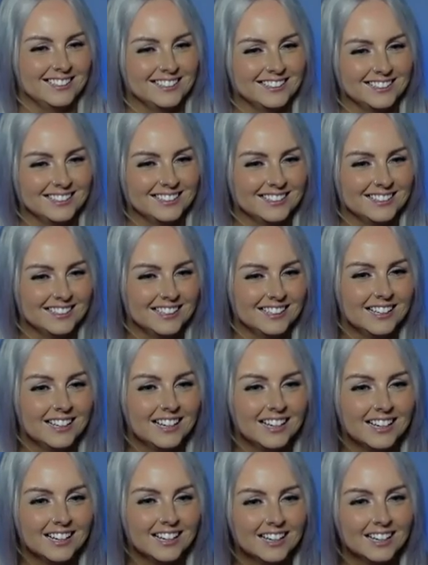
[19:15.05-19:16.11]

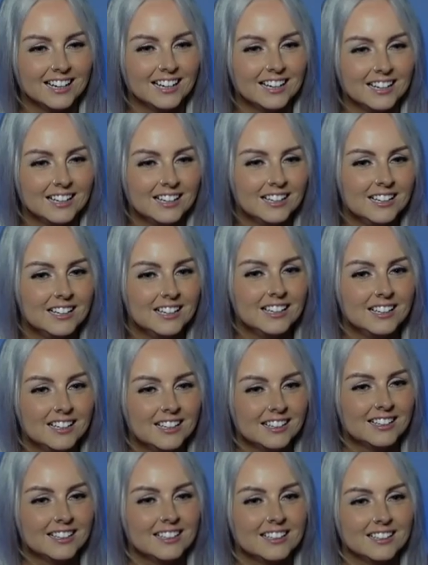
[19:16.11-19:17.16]

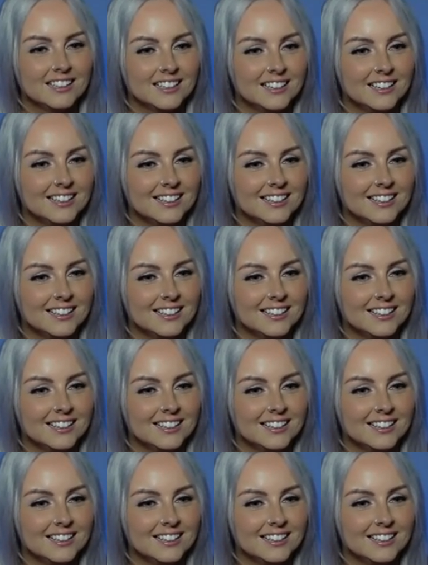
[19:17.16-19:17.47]
The person shown says nothing.